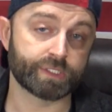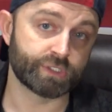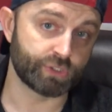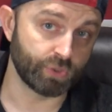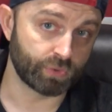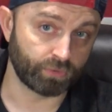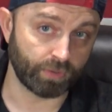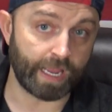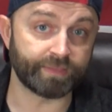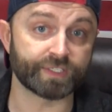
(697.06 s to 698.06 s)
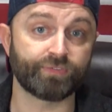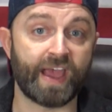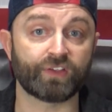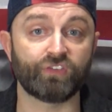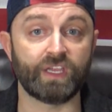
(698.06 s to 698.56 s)
to create this
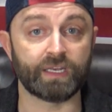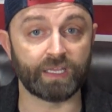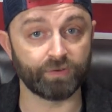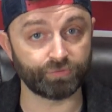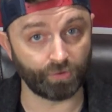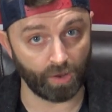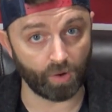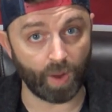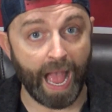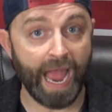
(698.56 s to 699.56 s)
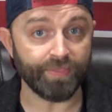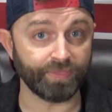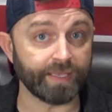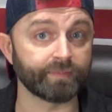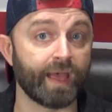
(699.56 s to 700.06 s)
vaccine? If so, I
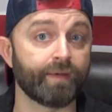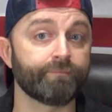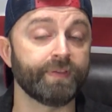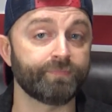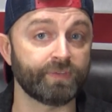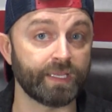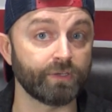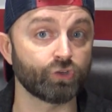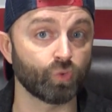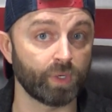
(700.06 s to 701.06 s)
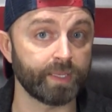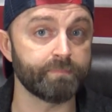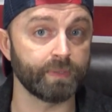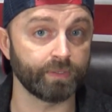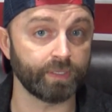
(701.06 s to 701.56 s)
think that 15 to 20
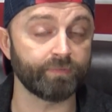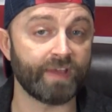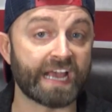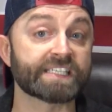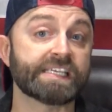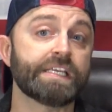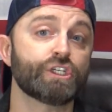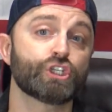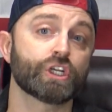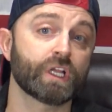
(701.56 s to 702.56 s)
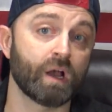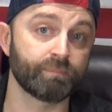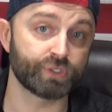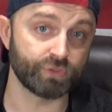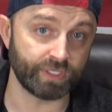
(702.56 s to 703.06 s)
million vaccines should
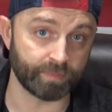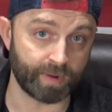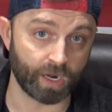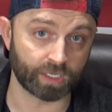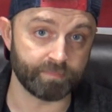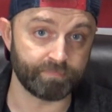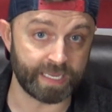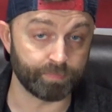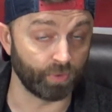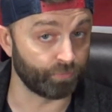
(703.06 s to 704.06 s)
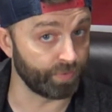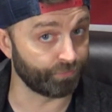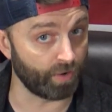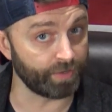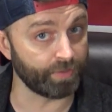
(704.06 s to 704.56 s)
come to the American people. If we
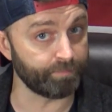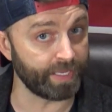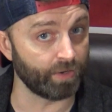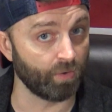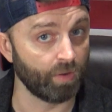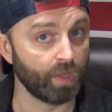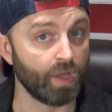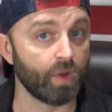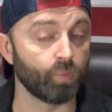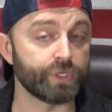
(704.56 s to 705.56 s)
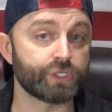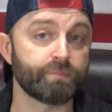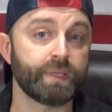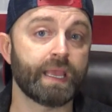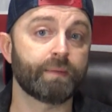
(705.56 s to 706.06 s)
fronted the bill, we
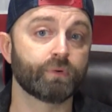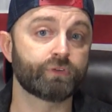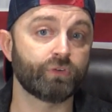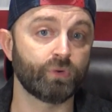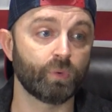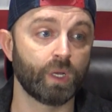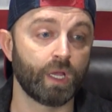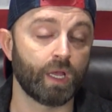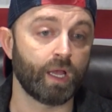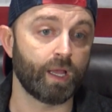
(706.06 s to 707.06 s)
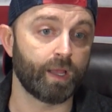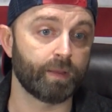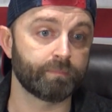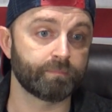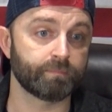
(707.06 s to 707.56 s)
should be able to
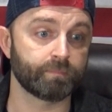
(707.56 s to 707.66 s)
have